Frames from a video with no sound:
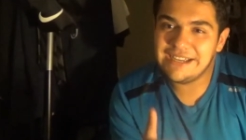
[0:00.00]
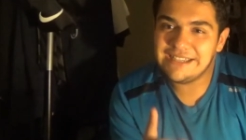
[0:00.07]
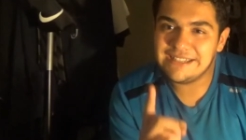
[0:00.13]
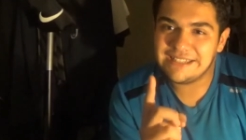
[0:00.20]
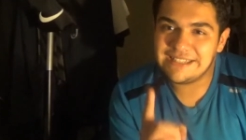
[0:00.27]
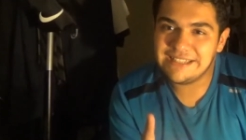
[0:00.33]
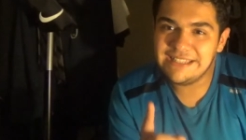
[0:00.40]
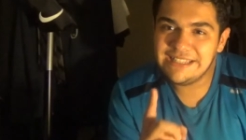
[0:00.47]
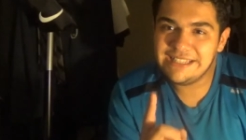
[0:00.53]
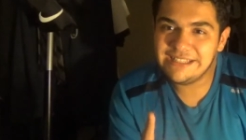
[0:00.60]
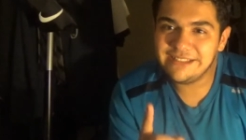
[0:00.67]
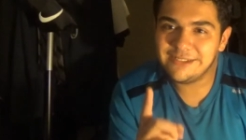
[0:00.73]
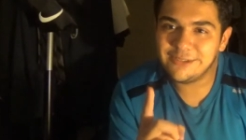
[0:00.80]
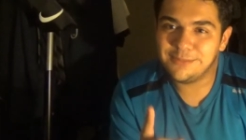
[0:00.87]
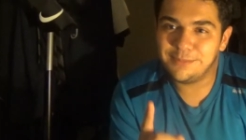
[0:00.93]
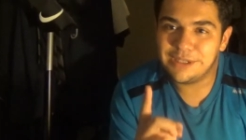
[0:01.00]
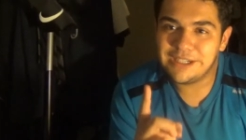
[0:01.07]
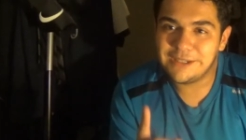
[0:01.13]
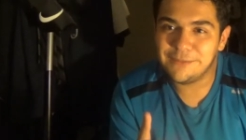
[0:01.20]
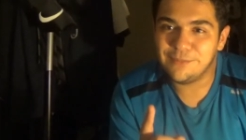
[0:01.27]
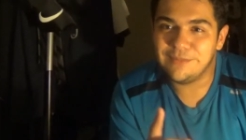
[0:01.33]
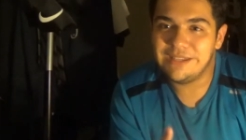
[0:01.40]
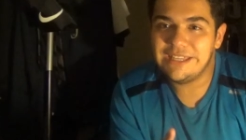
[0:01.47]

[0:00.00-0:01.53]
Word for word: is a sneaky little bum.